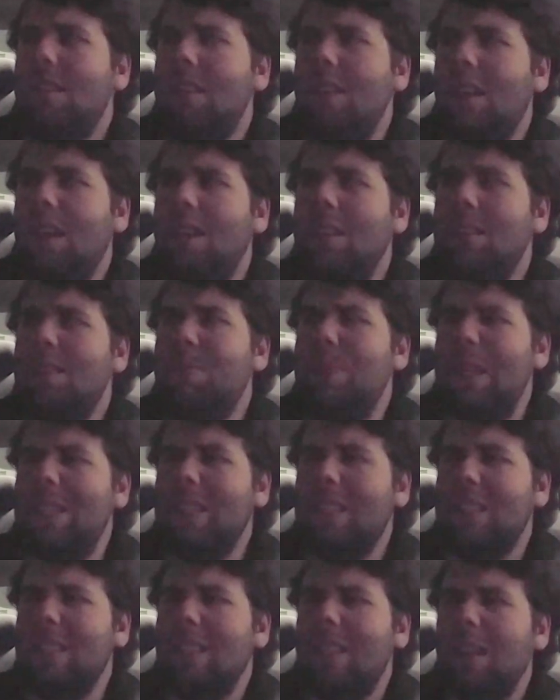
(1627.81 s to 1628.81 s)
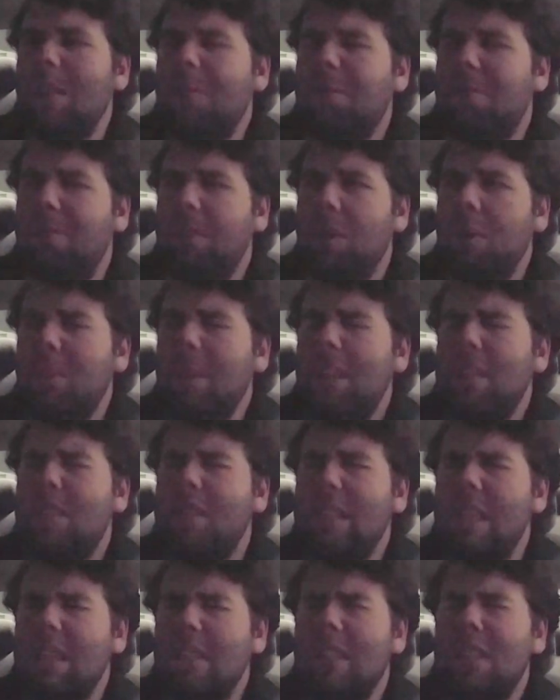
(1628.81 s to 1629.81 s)
Yeah, it's basically a film
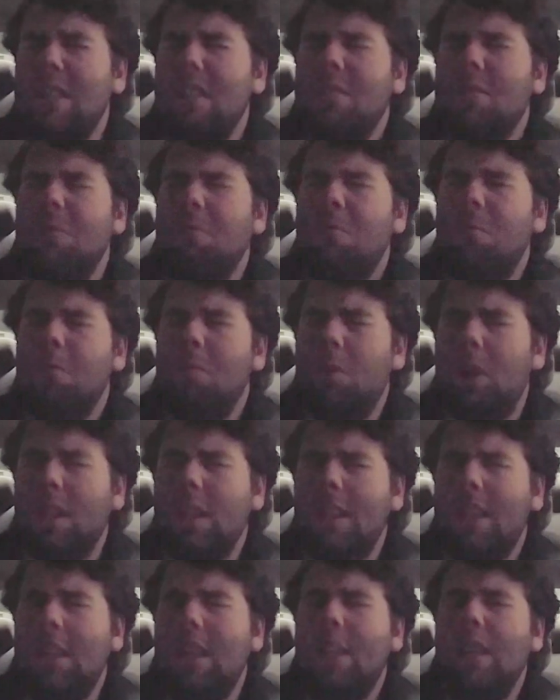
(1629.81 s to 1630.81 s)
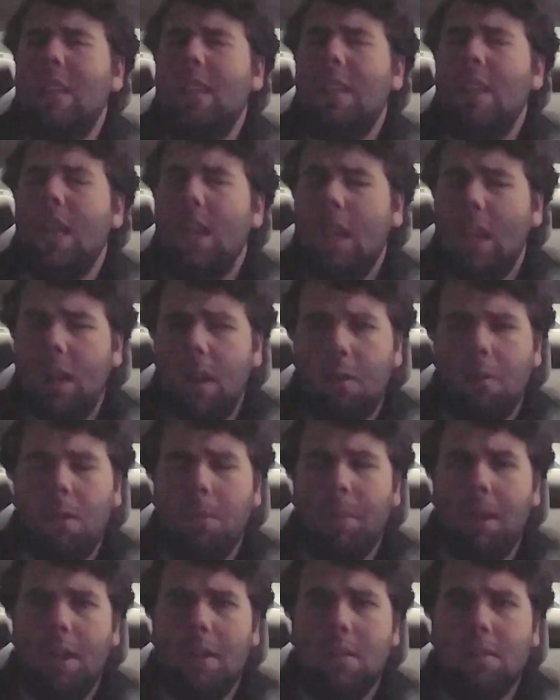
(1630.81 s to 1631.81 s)
that doesn't really care
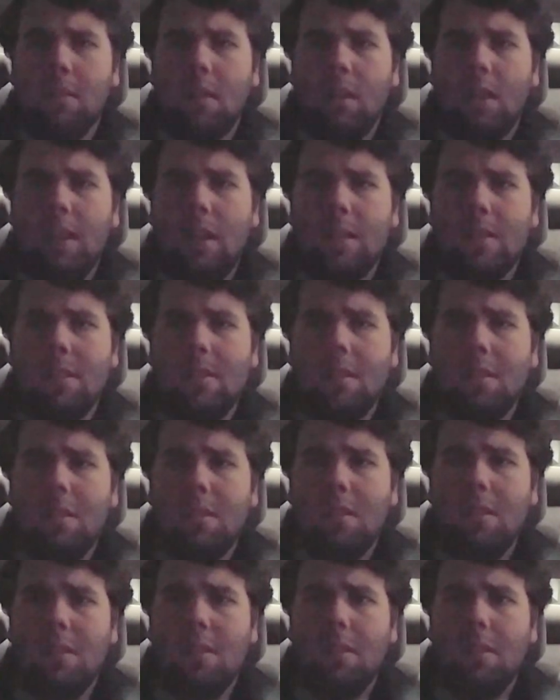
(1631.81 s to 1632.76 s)
about its audience.